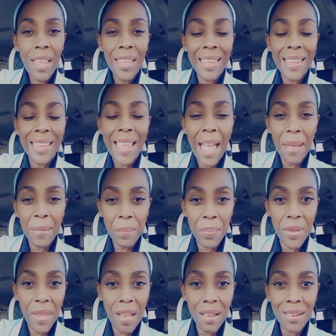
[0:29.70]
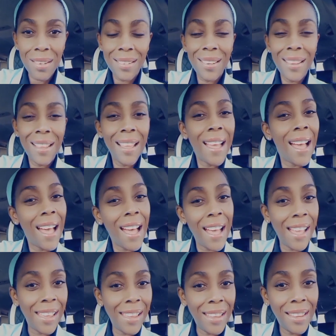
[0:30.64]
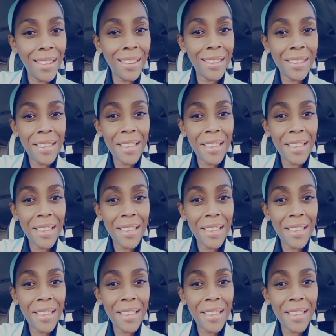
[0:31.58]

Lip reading: Campion High,